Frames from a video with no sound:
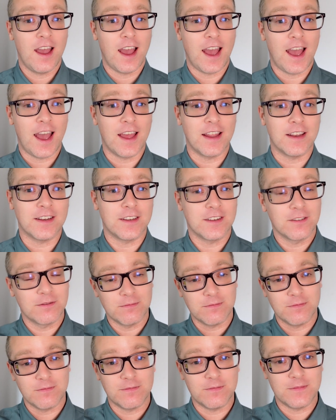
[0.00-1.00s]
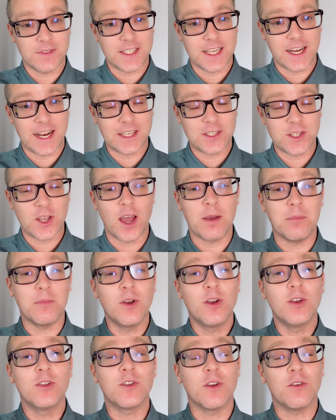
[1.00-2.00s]
And see you next time.
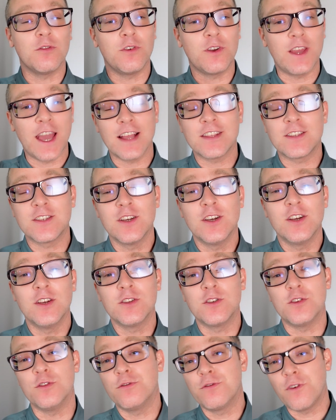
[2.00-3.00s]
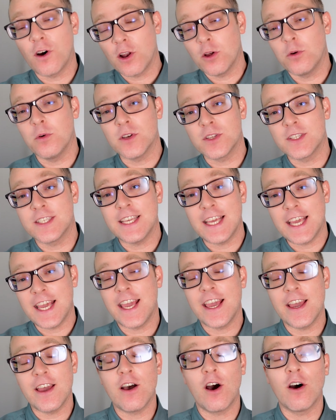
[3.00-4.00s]
Don't forget to follow us
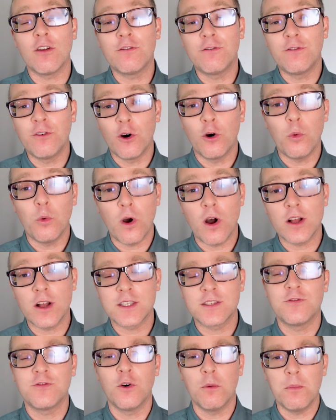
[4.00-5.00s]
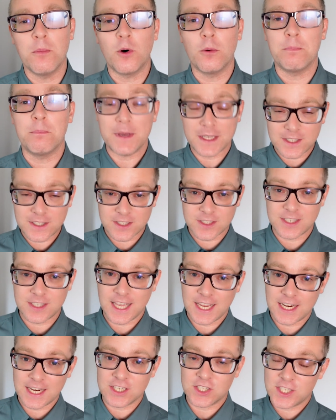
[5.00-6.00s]
here on 4 Words for more business
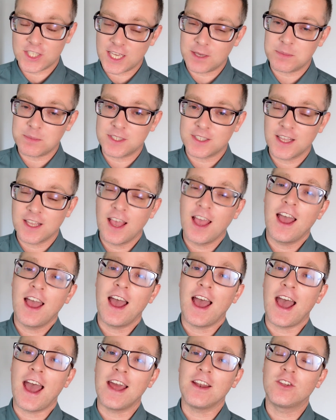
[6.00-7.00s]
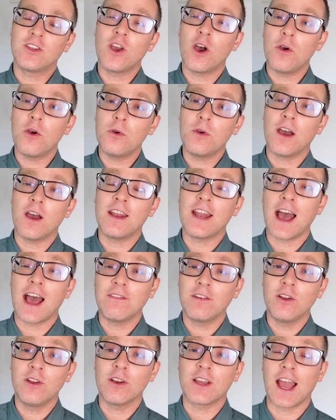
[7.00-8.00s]
English tips, and go and have
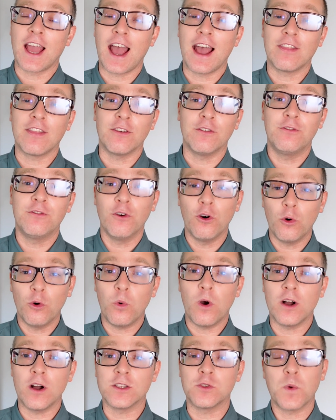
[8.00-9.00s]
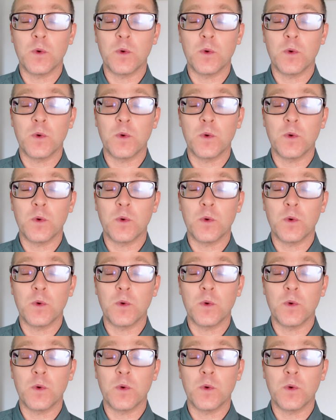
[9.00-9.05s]
a look at the 4 Words